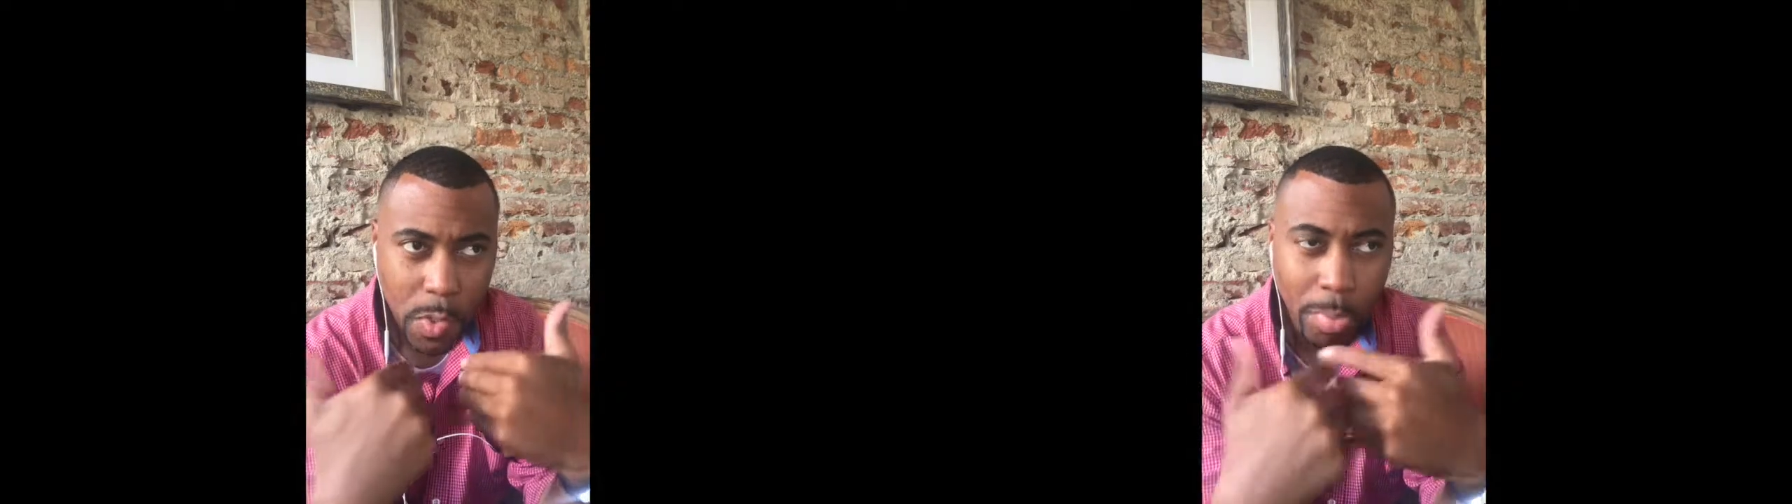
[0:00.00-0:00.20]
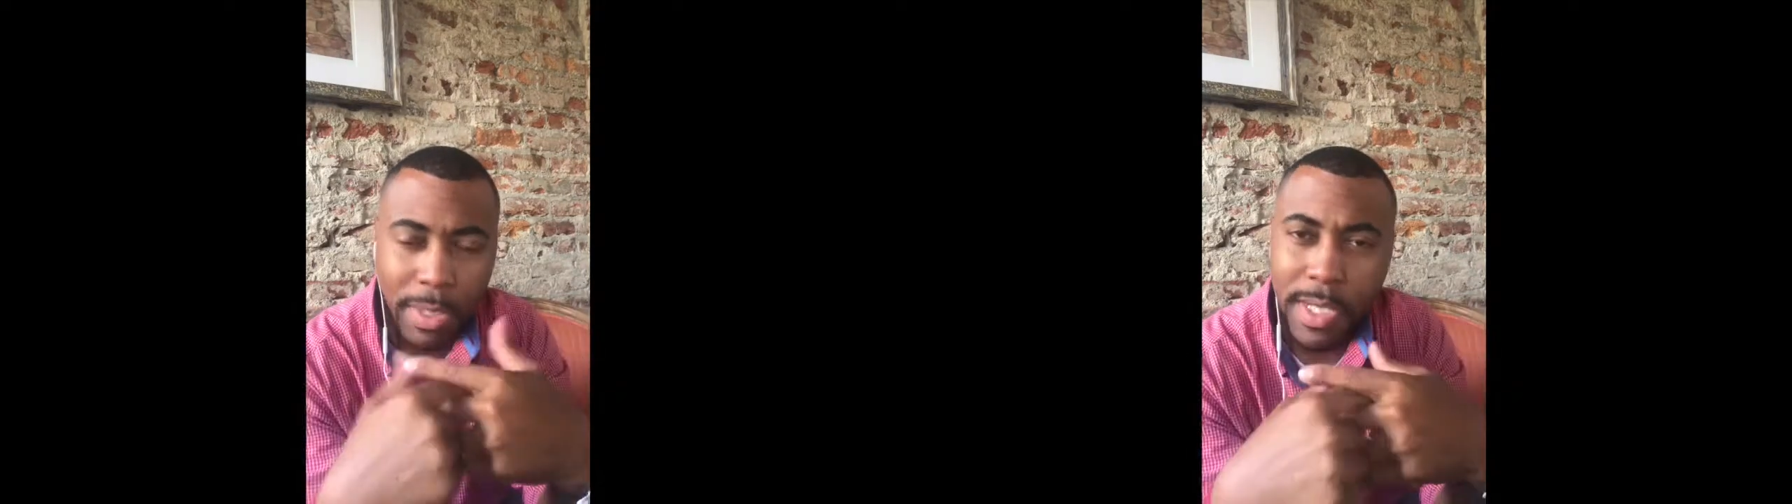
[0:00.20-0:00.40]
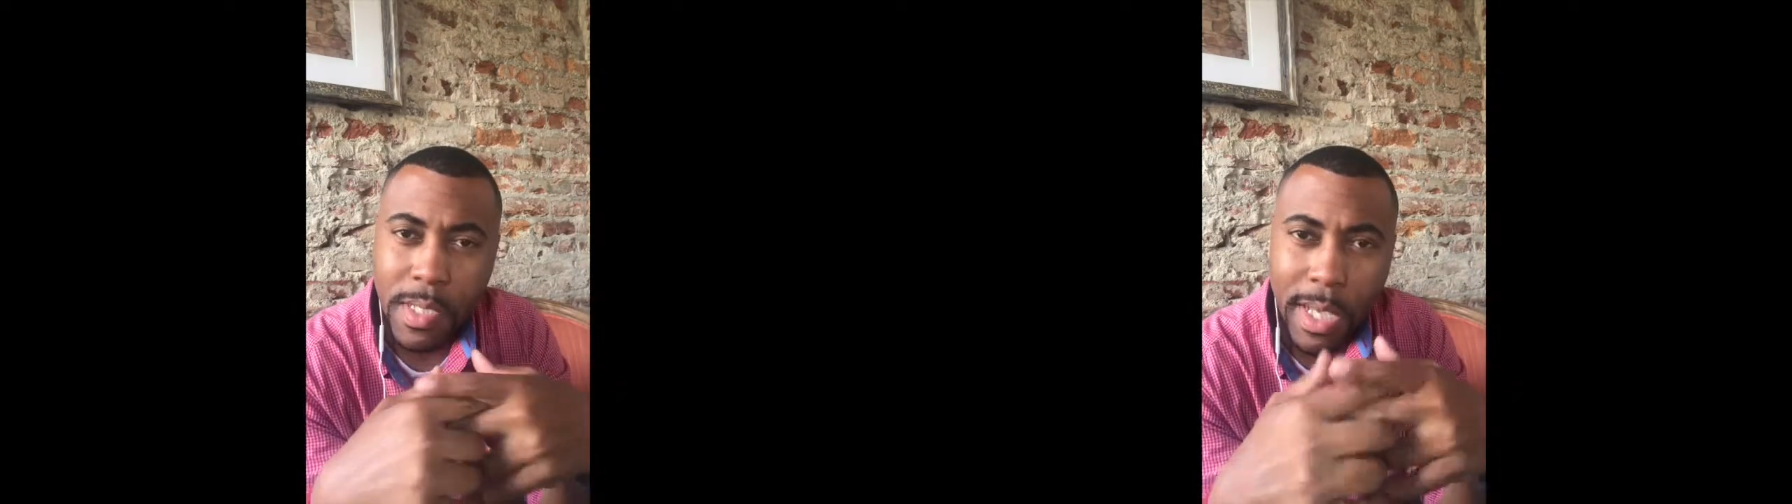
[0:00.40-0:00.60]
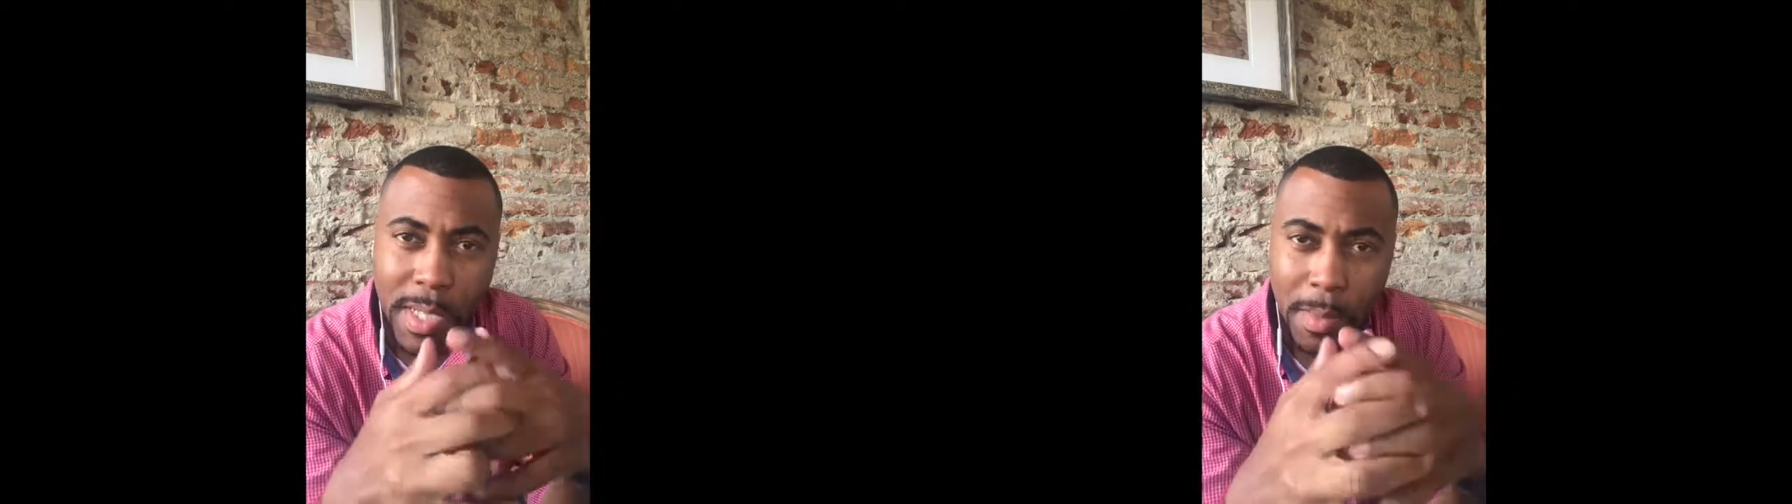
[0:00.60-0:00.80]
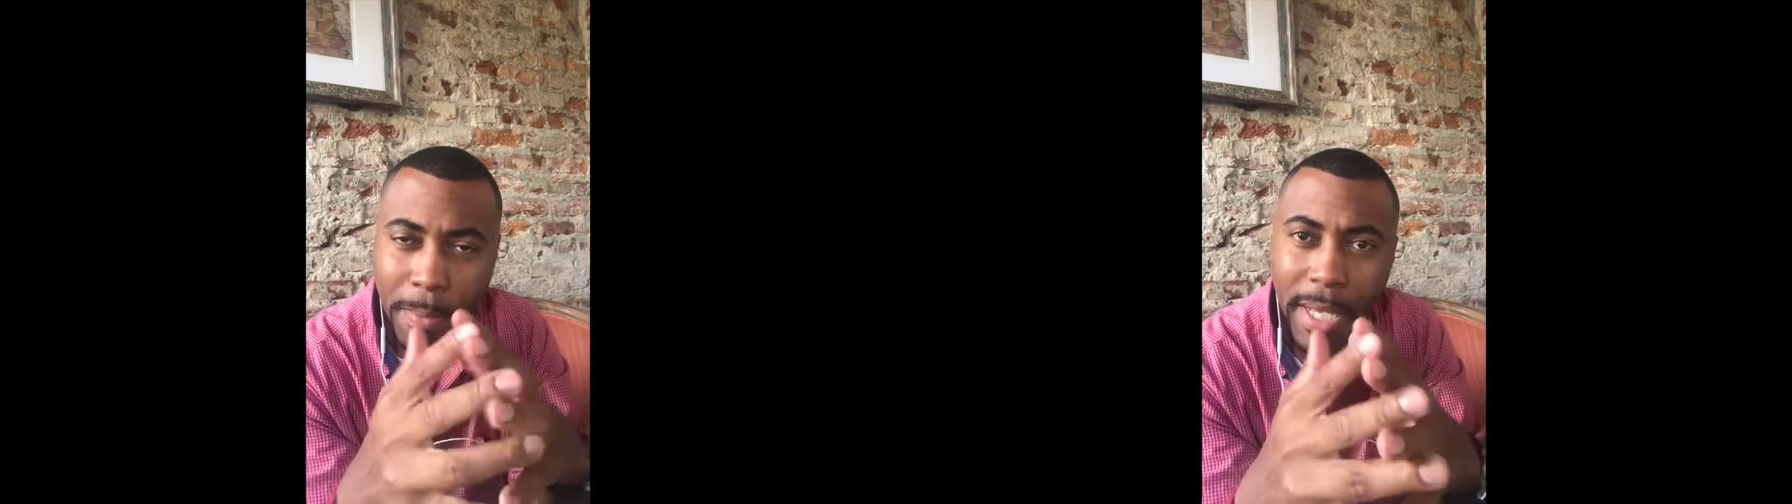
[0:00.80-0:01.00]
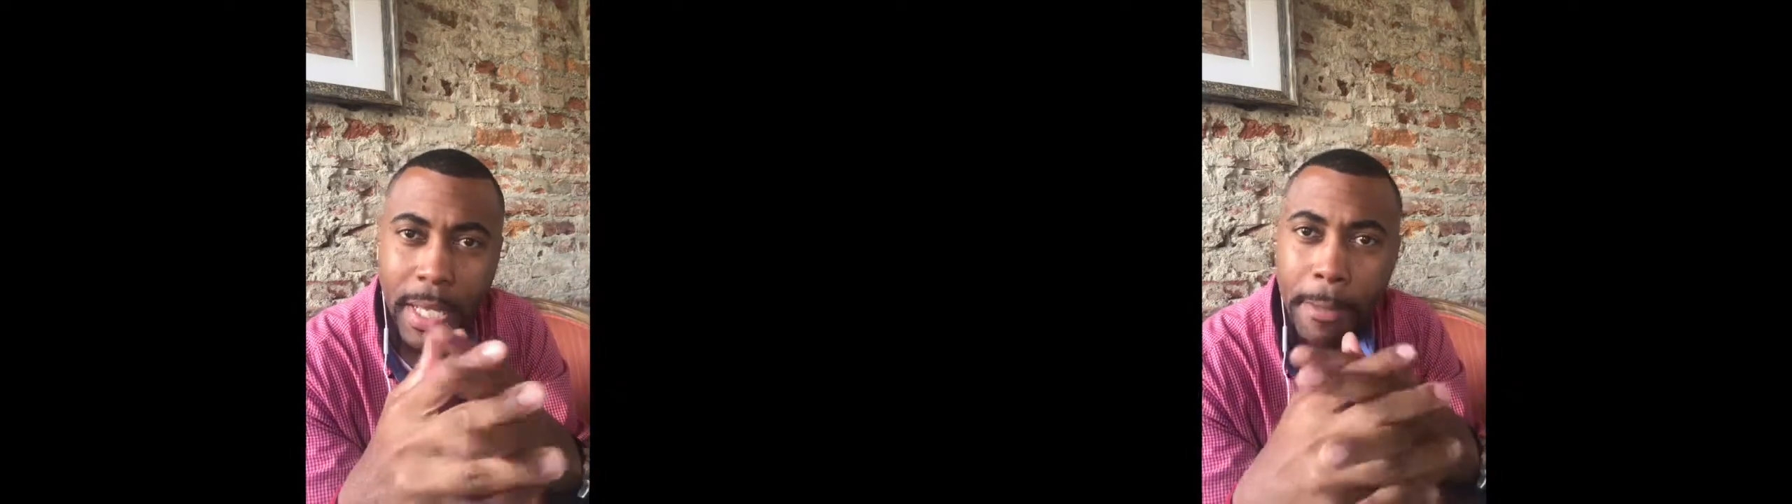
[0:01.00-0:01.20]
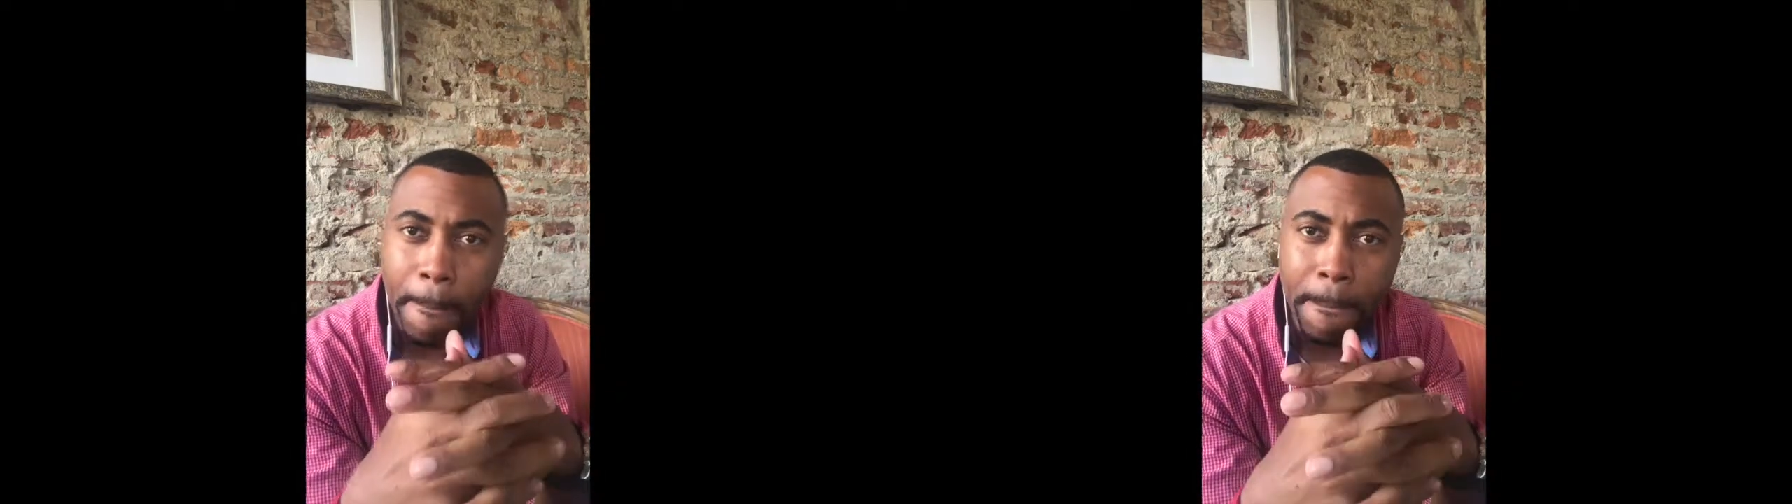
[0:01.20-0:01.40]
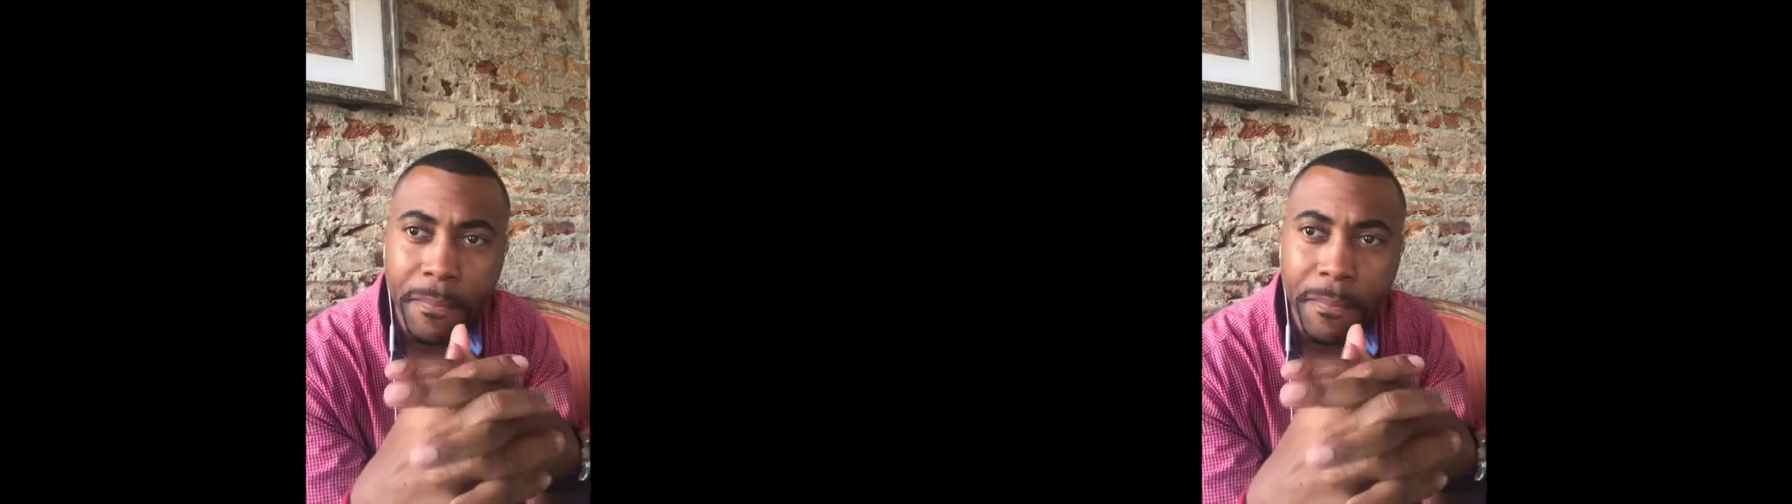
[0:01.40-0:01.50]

to a place as a man